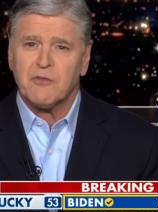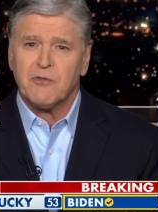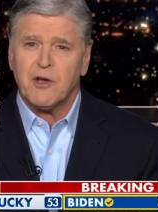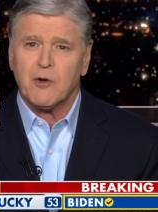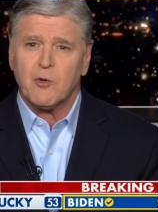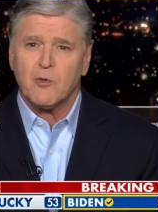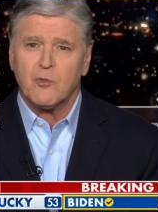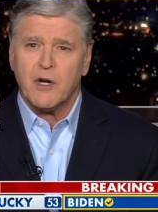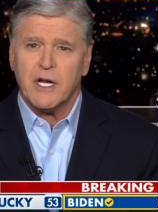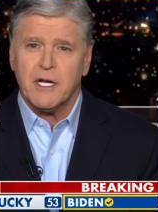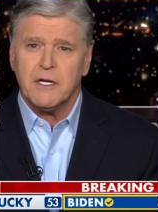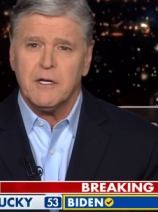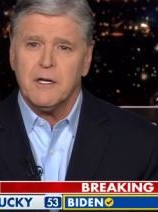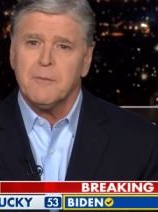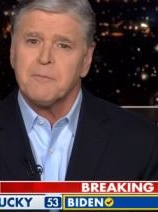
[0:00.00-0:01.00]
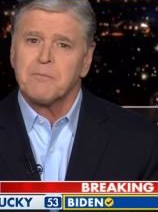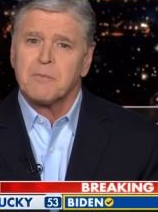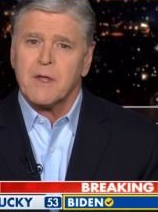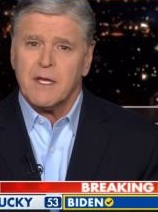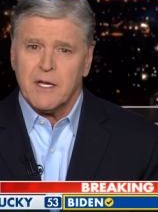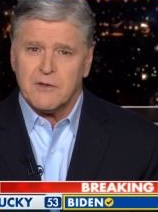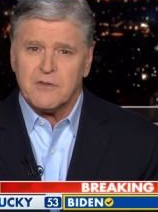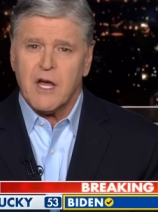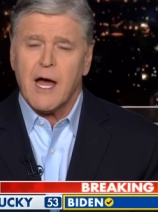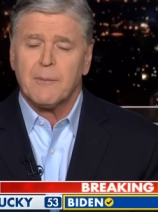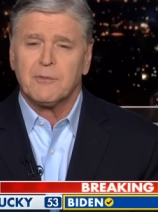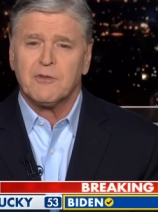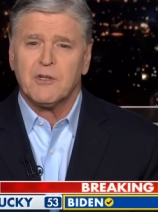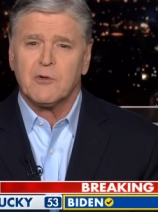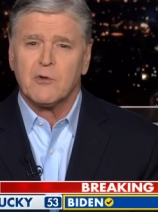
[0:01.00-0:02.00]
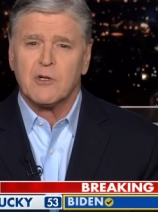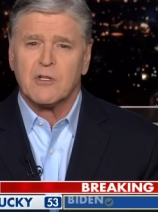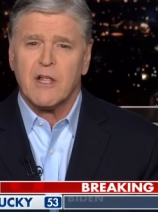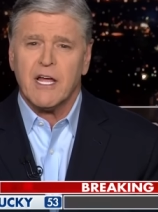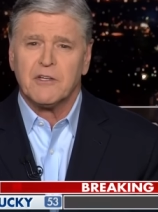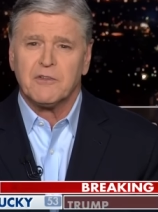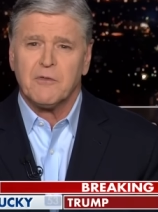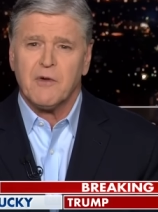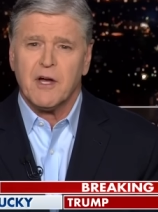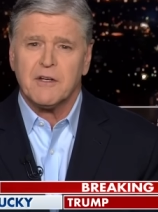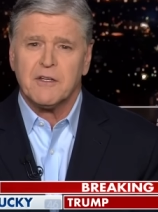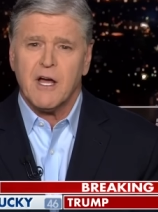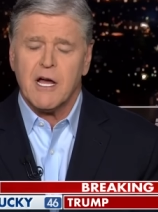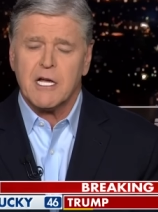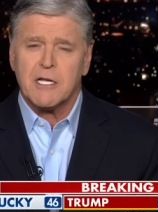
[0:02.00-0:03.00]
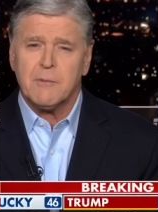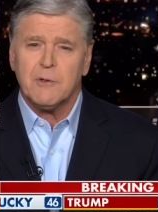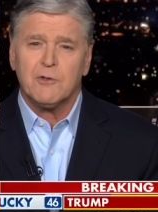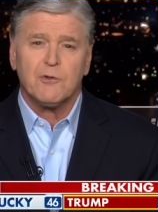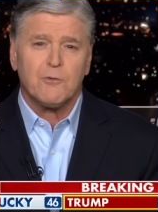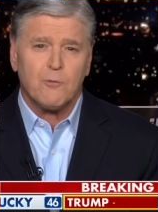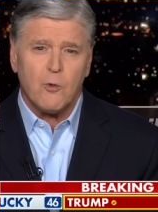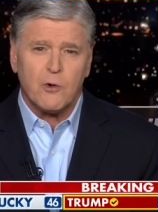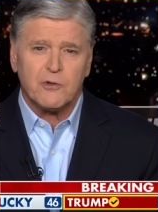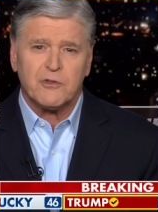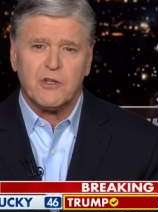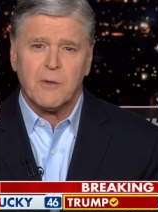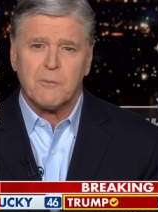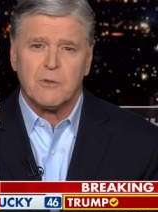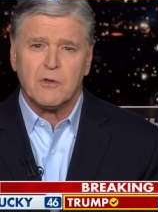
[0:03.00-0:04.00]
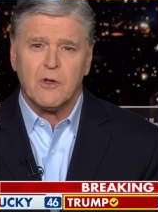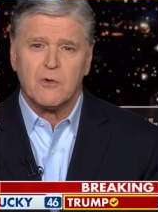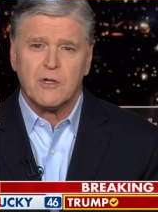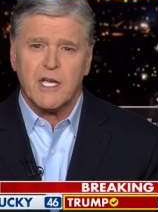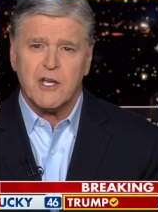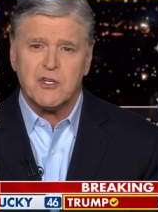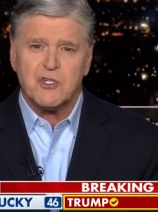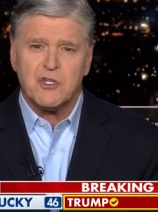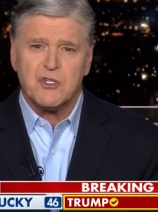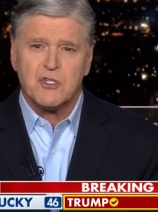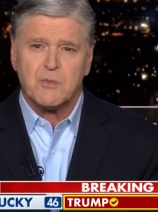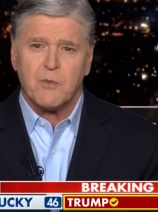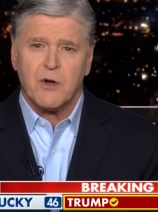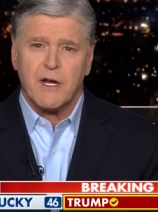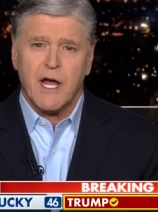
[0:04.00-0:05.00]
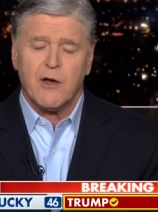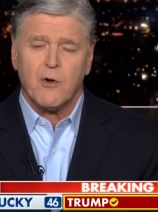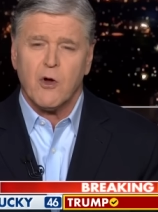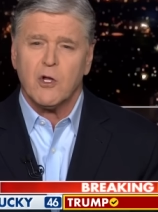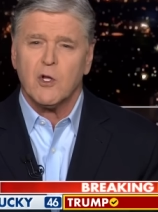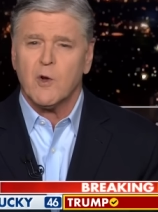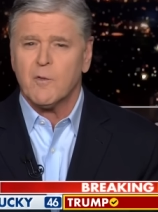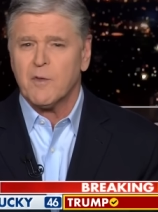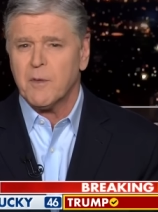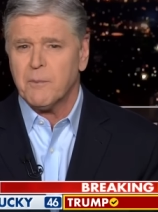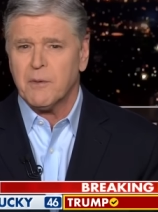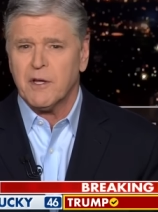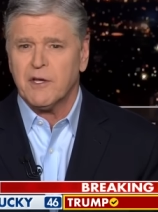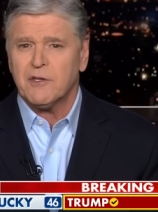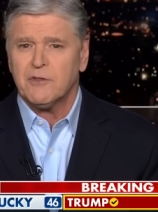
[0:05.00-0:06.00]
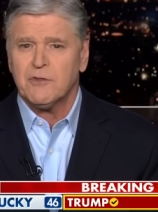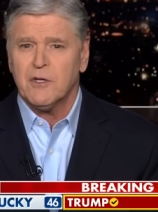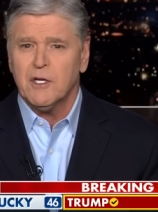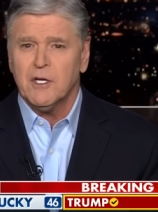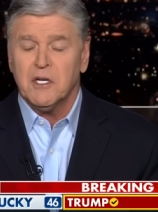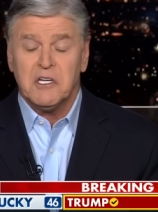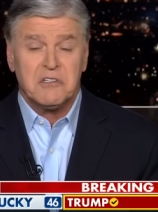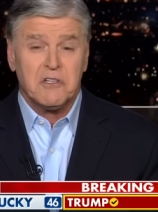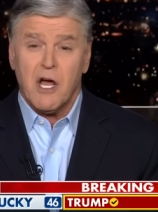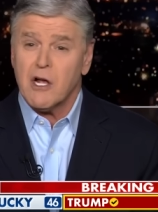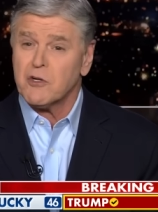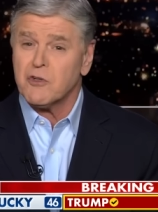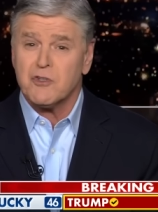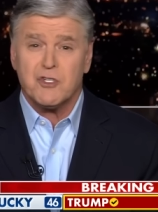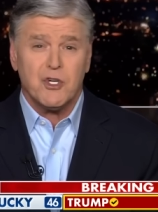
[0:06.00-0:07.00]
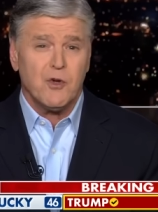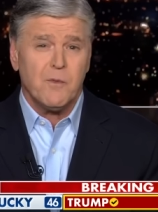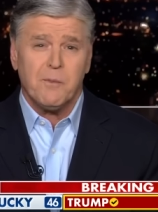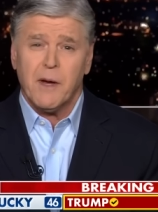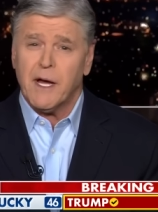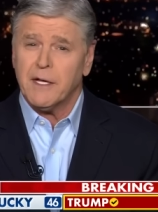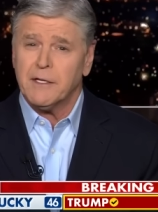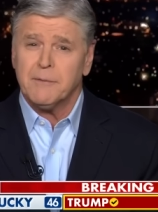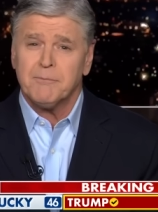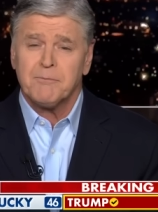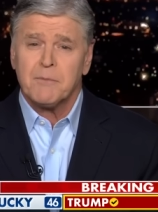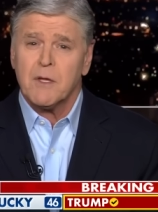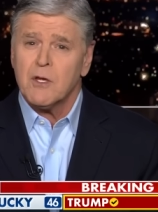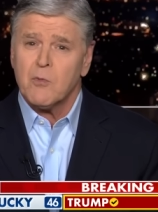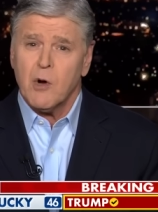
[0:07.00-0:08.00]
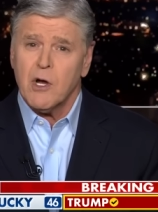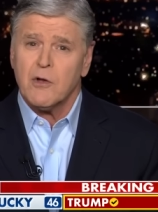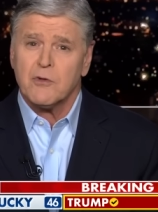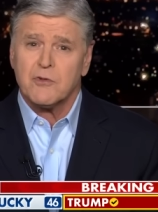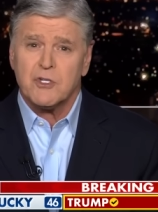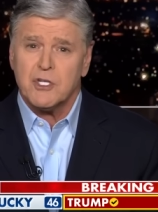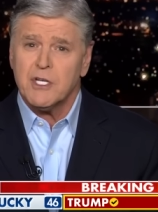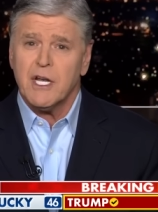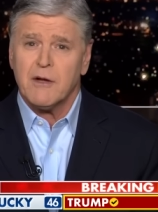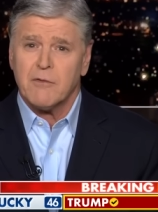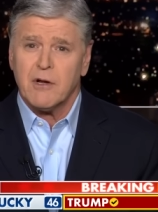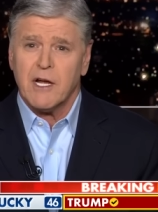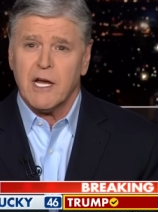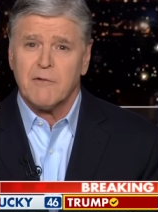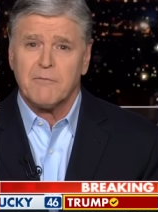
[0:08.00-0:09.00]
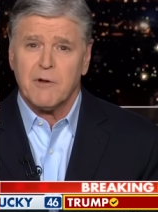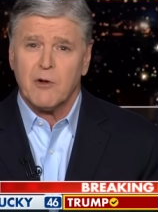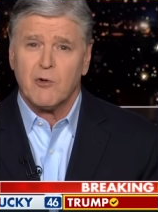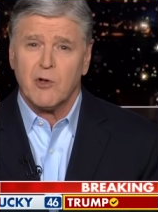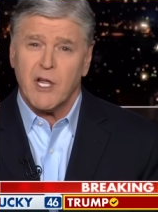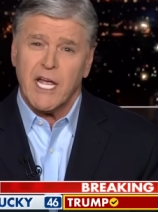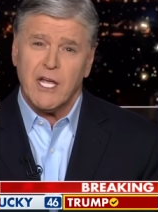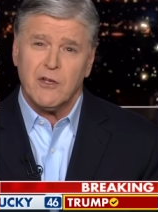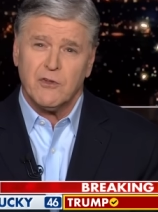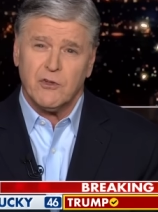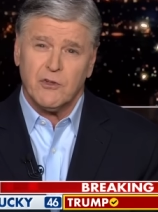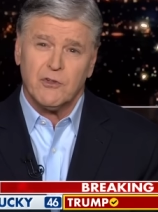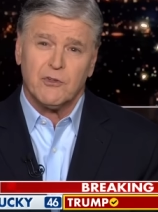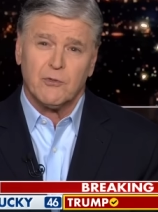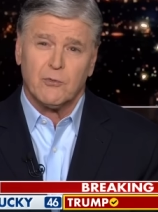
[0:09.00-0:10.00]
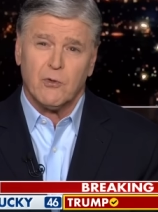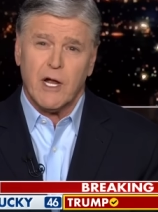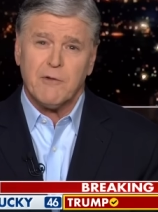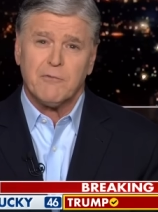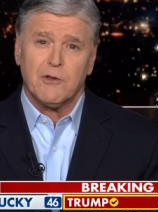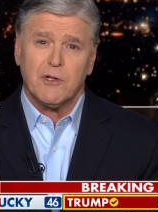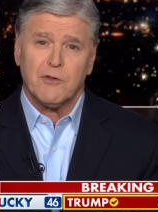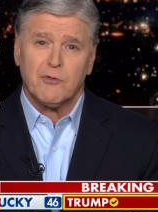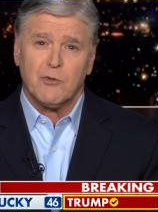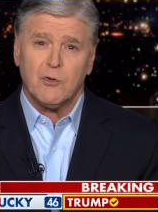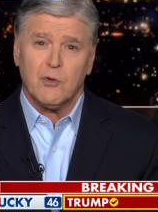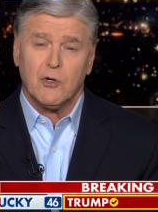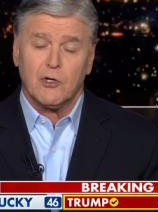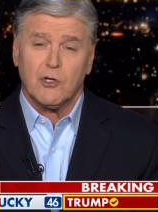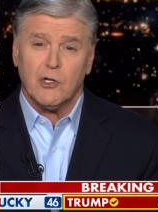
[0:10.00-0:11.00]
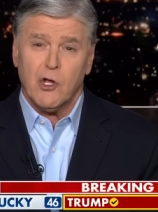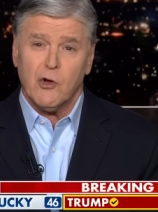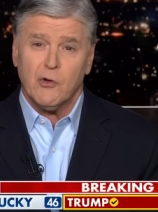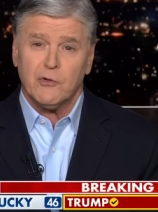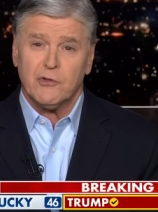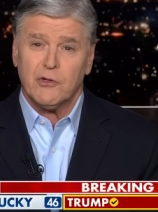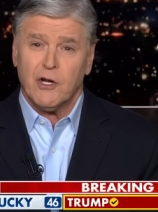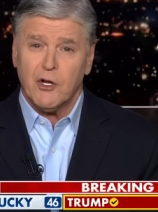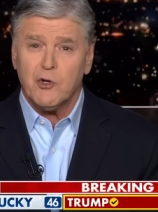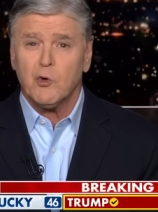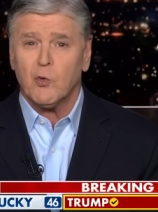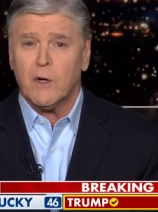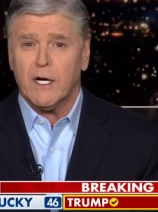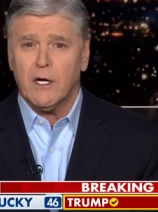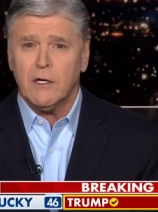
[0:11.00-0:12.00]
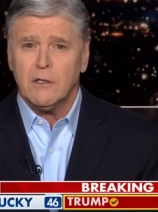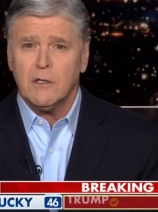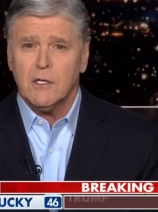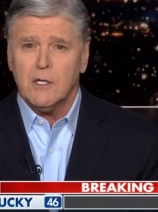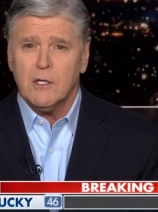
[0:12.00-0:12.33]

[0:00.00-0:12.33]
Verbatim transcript: a federal raid. He had top-secret classified documents, 4 separate locations spread out all over the place. Dr. Jill Biden, well, she never had federal agents rifling through her clothes and underwear.